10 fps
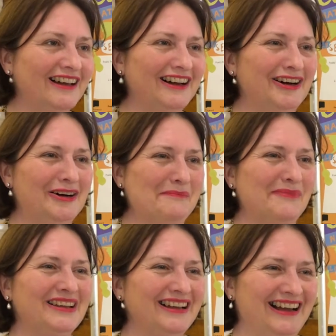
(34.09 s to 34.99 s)

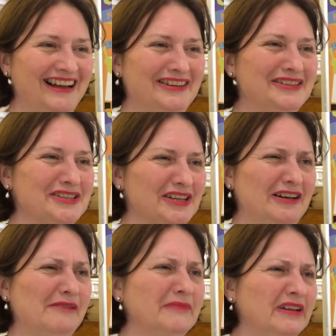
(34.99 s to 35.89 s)
and
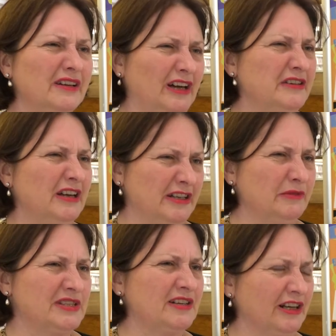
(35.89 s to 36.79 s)
it
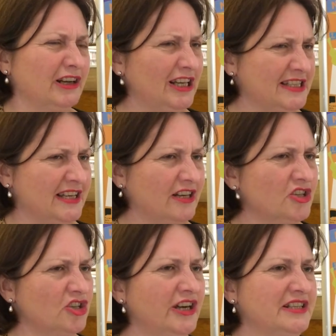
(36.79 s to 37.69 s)
was kind of classic
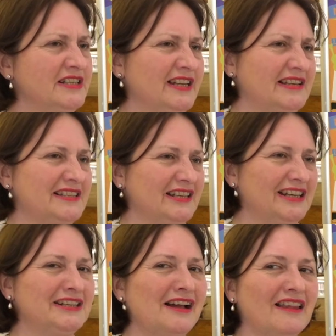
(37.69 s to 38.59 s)
and tried and tested.